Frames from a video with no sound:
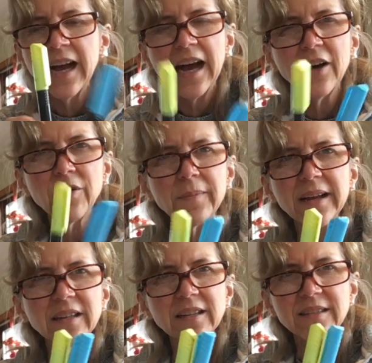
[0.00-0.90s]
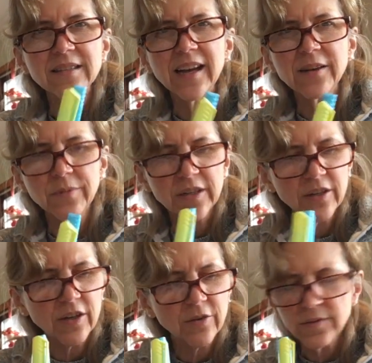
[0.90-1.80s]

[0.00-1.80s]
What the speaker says: how am I going to decide where to go?